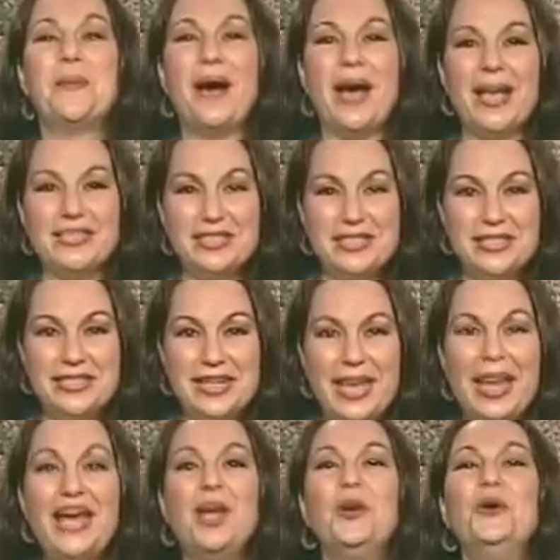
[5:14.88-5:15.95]

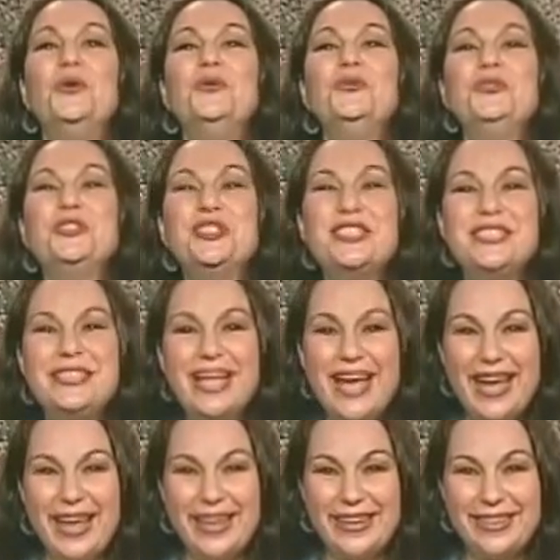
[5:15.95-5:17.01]
Pase
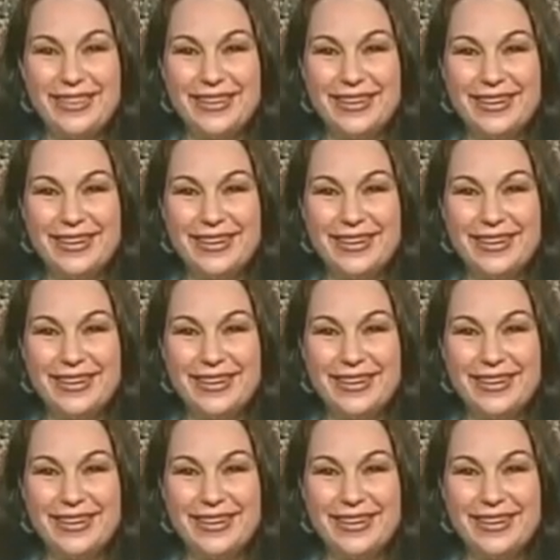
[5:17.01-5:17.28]
usted.